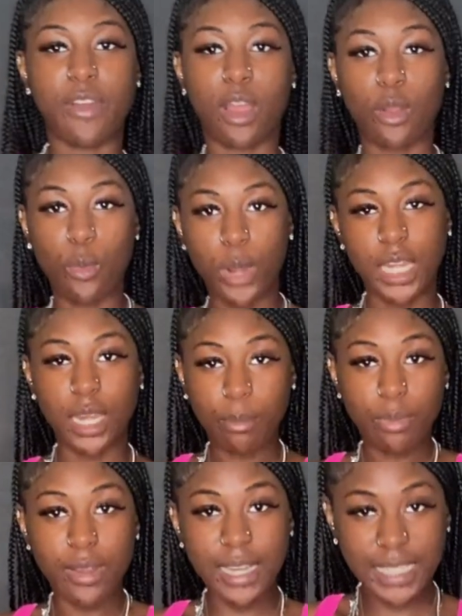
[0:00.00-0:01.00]
our queen and
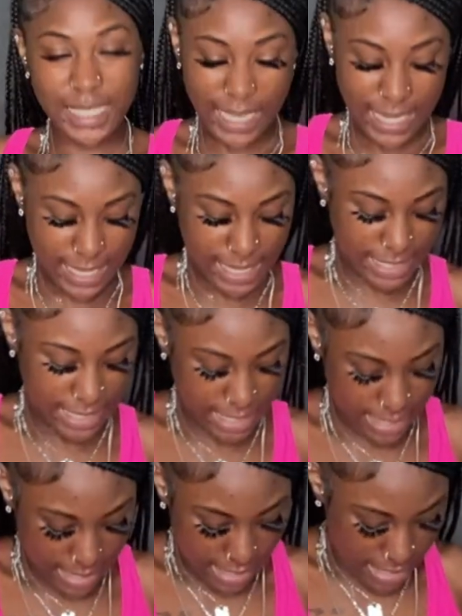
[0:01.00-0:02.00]
princess
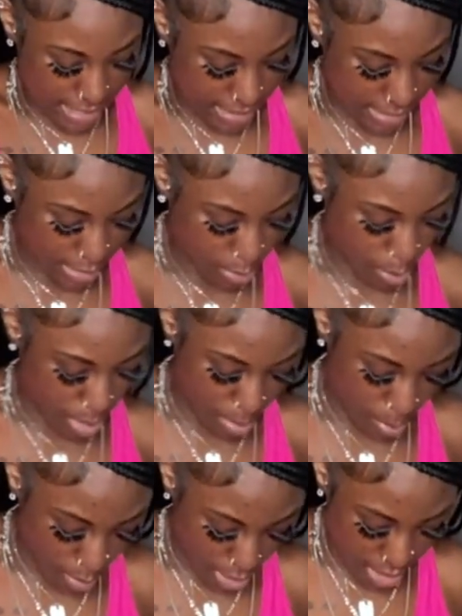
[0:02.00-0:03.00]

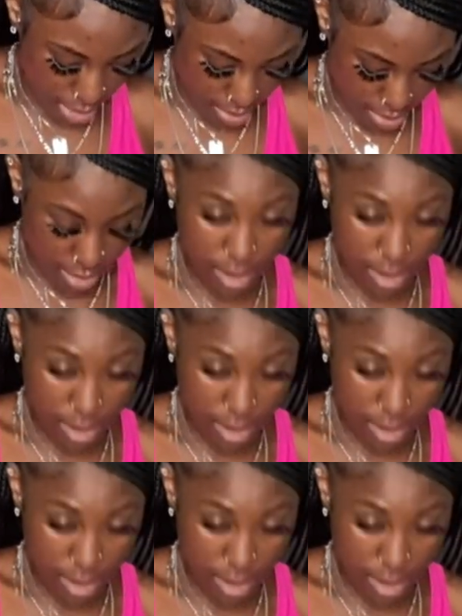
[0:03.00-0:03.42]
swimwear.